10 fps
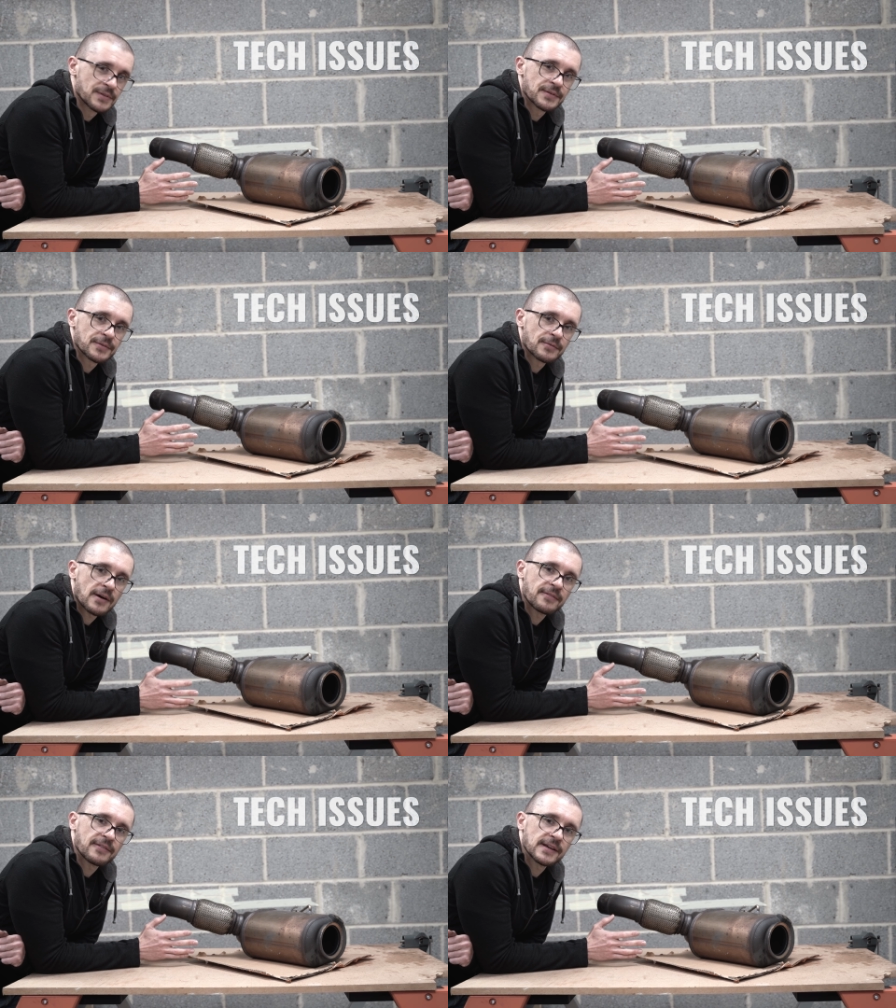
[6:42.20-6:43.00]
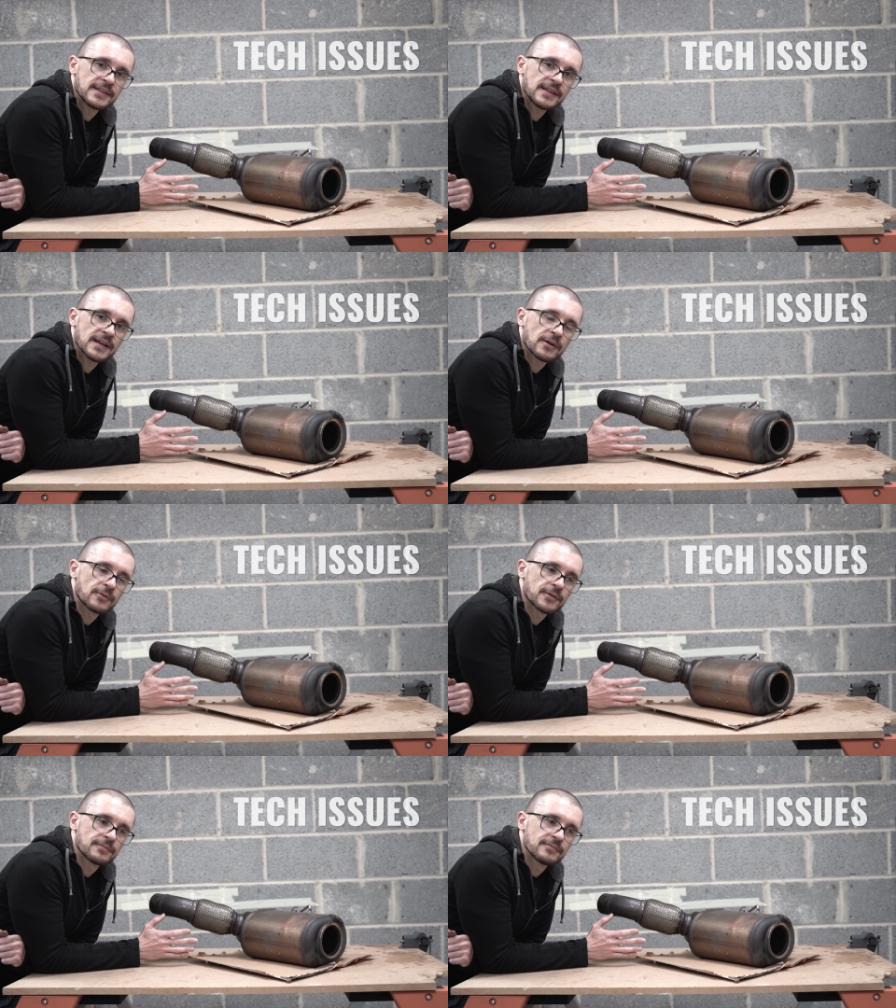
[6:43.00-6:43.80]
The rough idea
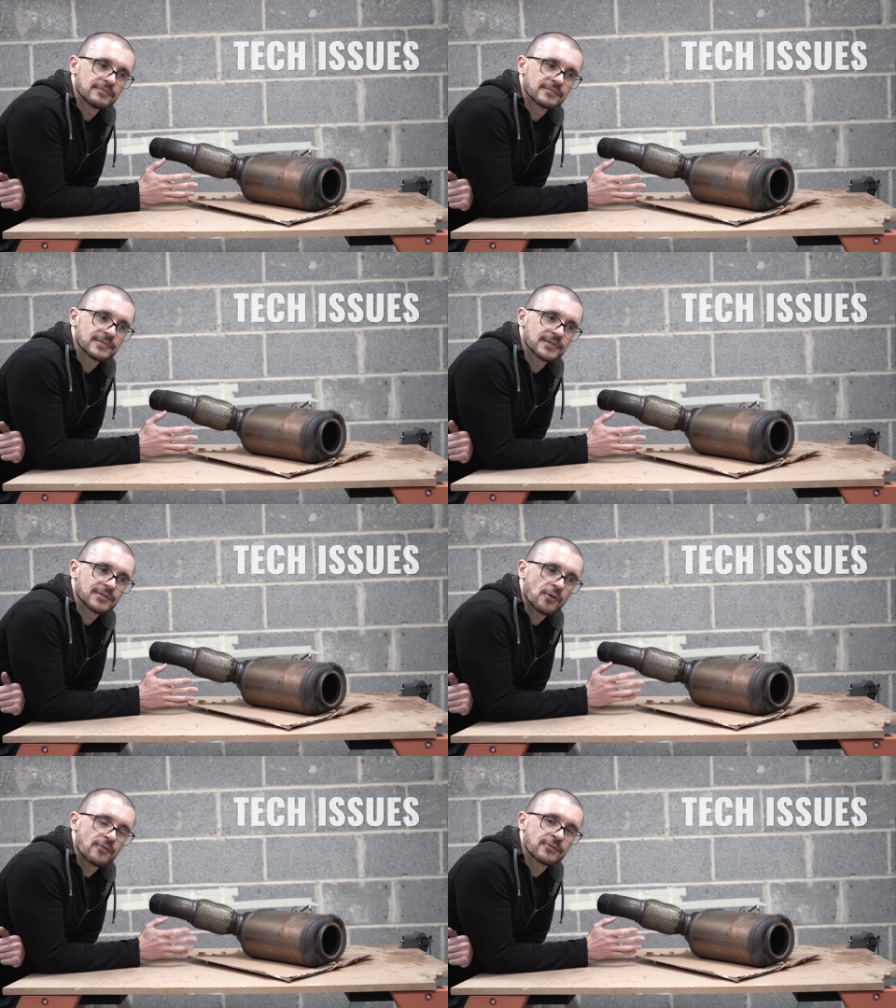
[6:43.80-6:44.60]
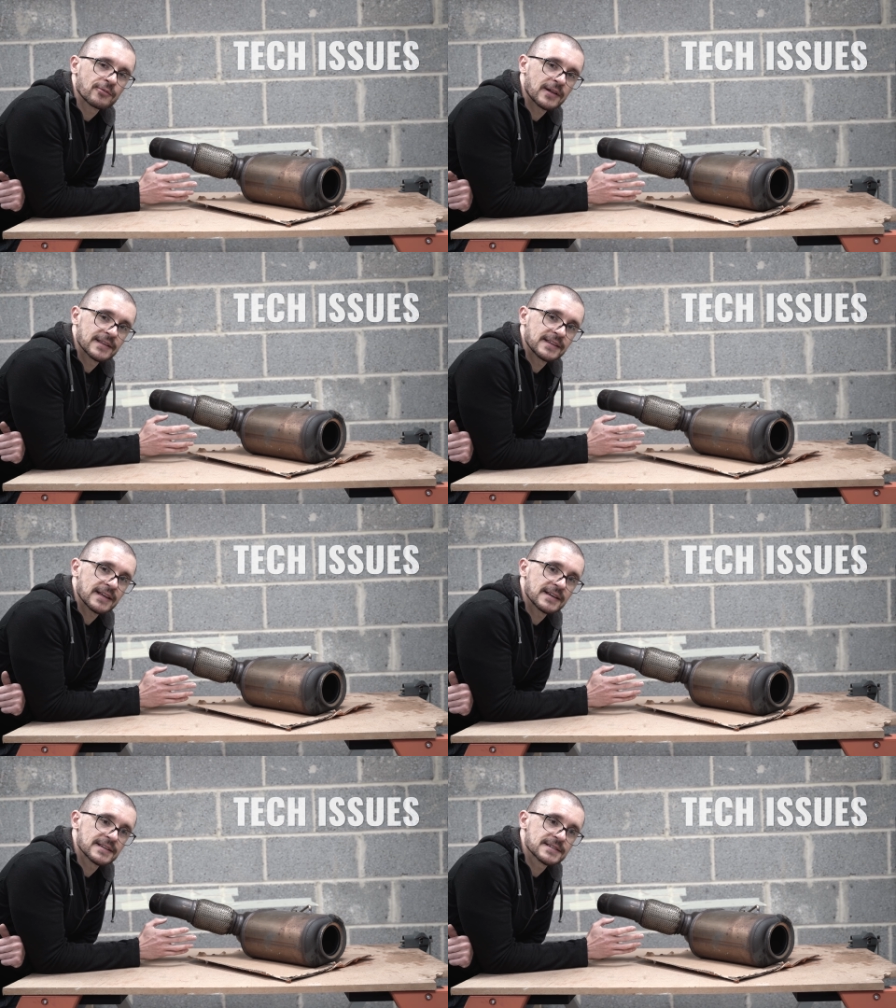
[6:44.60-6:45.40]
or the overall
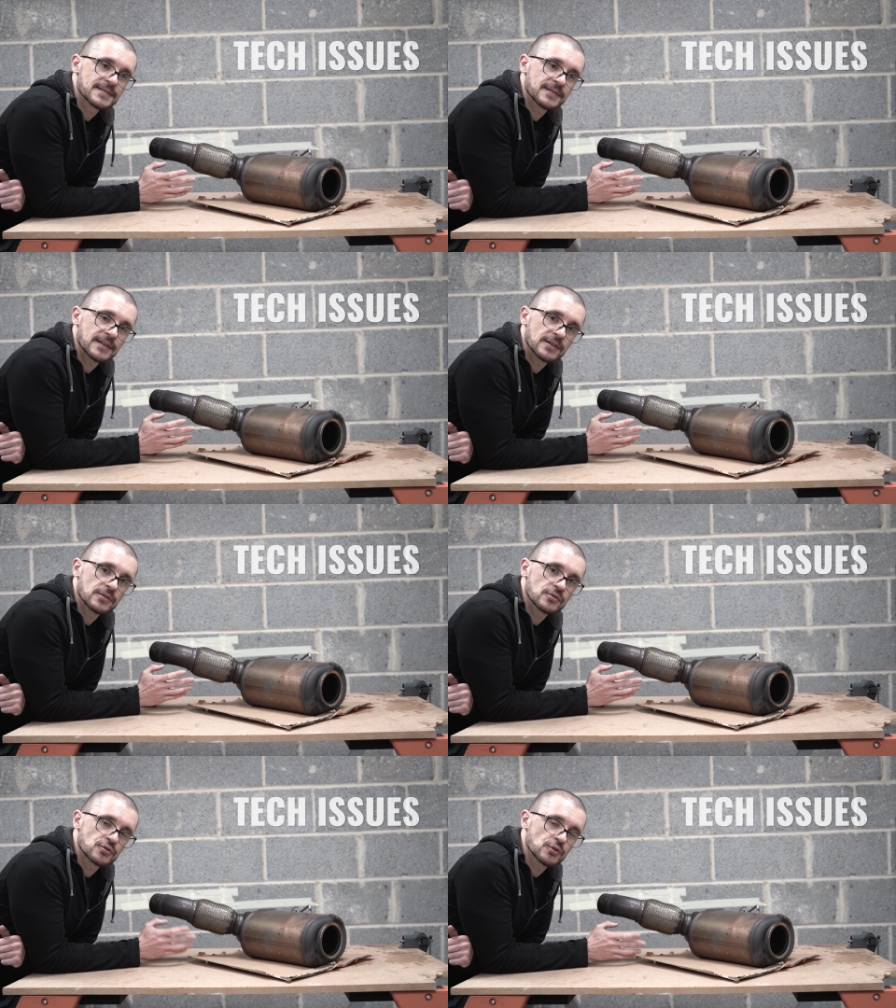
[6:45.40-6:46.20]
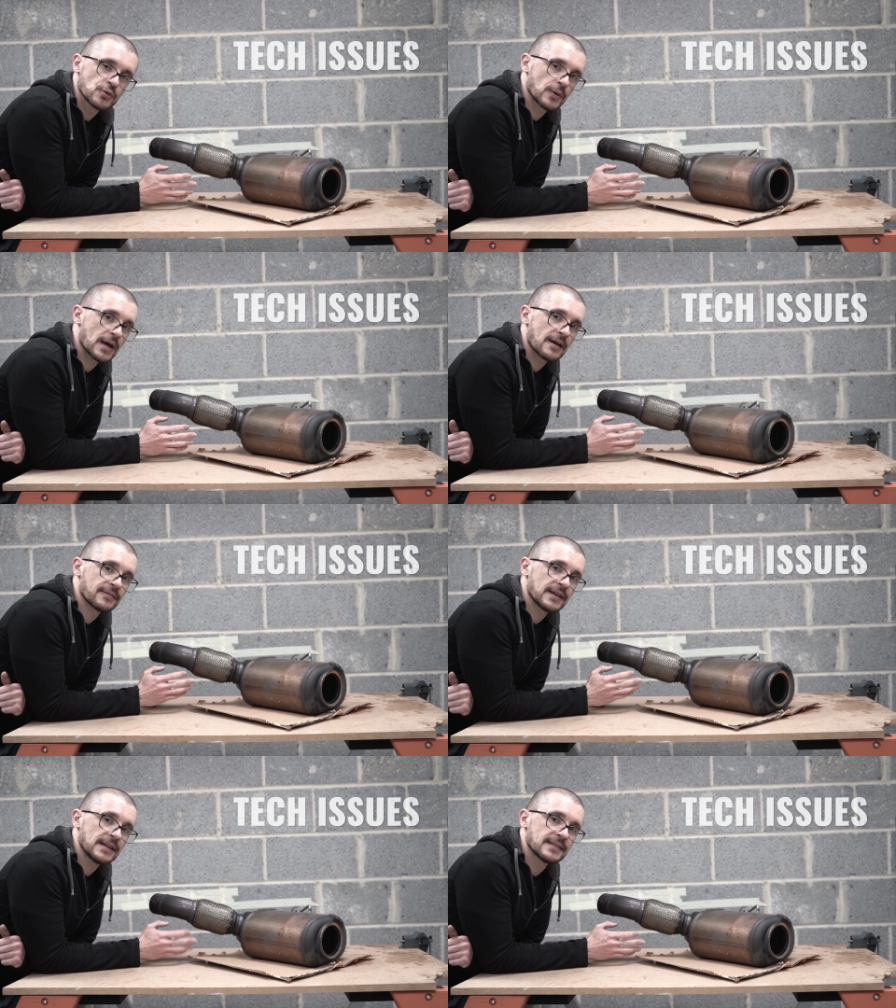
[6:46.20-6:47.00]
idea is, should you
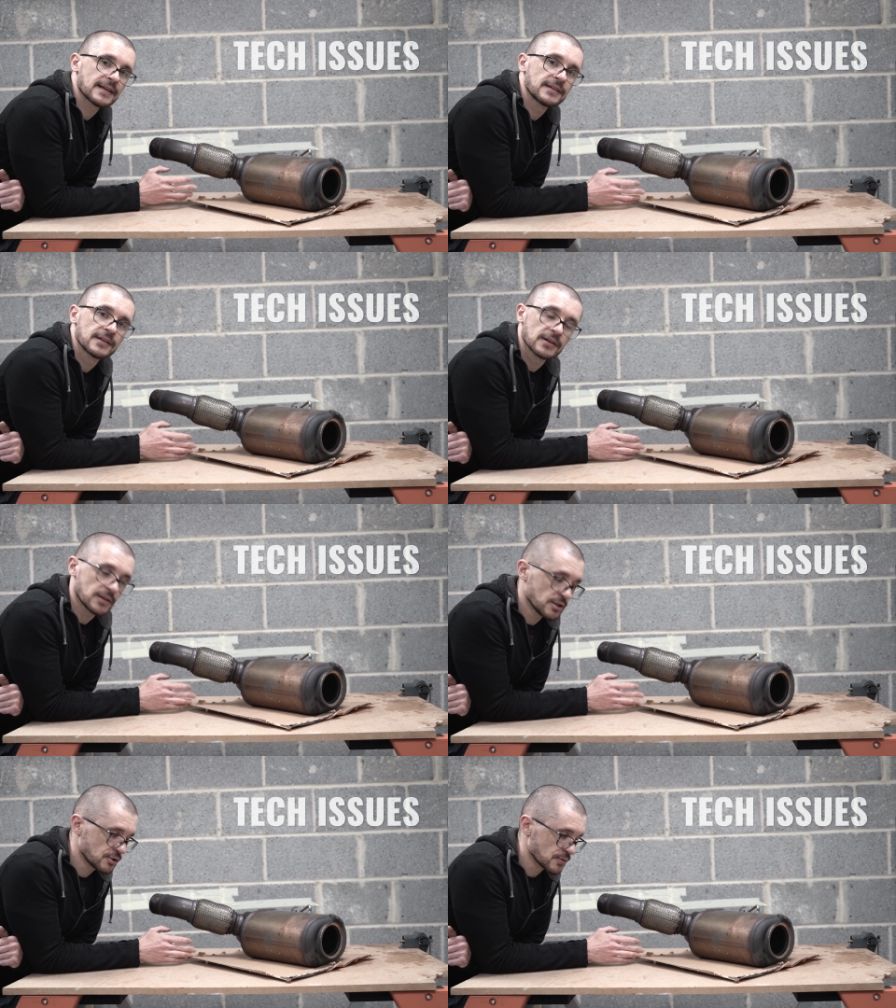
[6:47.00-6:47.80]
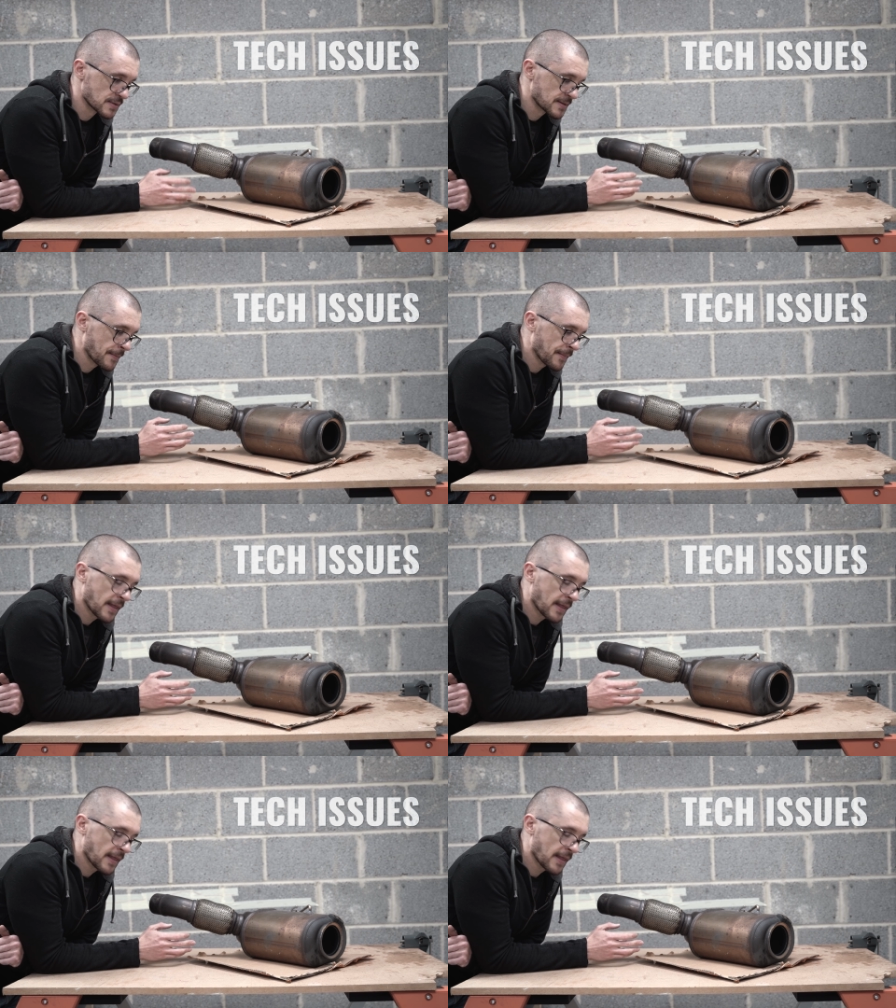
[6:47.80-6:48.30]
have any technical issues